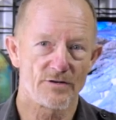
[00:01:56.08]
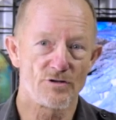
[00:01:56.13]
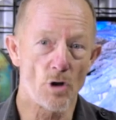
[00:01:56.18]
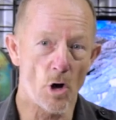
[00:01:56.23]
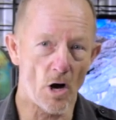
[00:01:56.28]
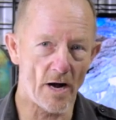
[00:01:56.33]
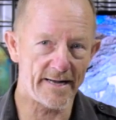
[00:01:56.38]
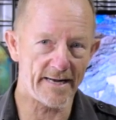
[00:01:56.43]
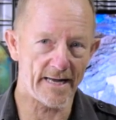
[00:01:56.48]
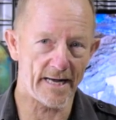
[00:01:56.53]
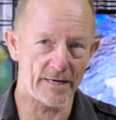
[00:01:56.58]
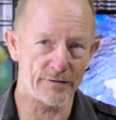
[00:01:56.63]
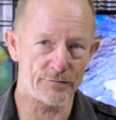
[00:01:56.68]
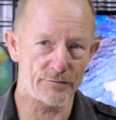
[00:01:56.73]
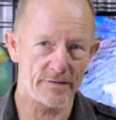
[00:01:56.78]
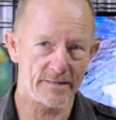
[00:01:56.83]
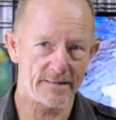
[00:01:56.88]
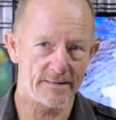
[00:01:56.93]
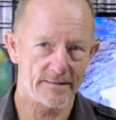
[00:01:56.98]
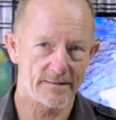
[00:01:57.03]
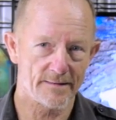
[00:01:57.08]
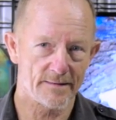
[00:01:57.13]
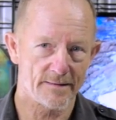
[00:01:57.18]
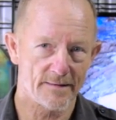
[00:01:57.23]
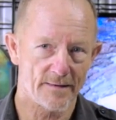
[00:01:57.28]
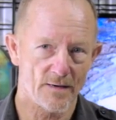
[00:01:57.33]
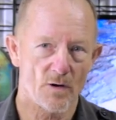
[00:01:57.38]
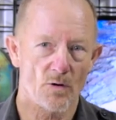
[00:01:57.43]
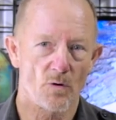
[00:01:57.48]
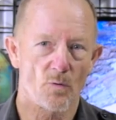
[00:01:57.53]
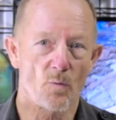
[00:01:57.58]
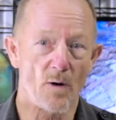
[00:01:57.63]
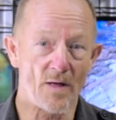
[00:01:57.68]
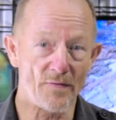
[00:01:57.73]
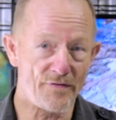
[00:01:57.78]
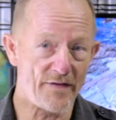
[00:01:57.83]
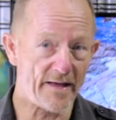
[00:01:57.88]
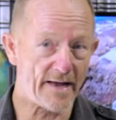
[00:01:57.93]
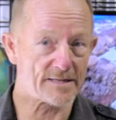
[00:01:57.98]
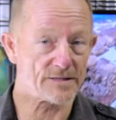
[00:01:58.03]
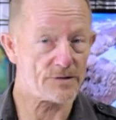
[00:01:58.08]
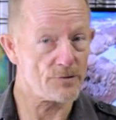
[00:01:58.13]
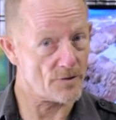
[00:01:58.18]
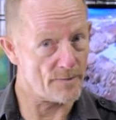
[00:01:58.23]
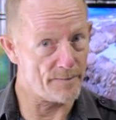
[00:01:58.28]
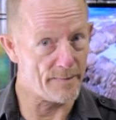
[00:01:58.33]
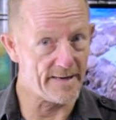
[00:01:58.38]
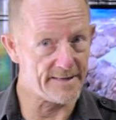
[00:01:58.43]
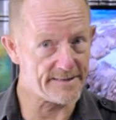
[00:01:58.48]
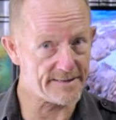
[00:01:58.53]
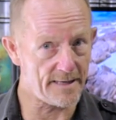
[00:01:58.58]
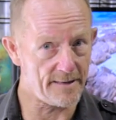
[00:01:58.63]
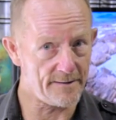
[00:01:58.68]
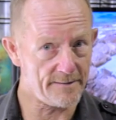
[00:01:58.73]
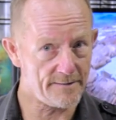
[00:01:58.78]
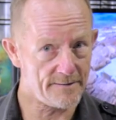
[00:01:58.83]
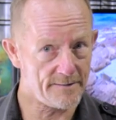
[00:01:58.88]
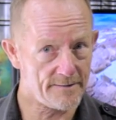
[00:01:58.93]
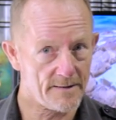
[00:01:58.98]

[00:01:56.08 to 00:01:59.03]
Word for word: 900, 1,000 or a metre,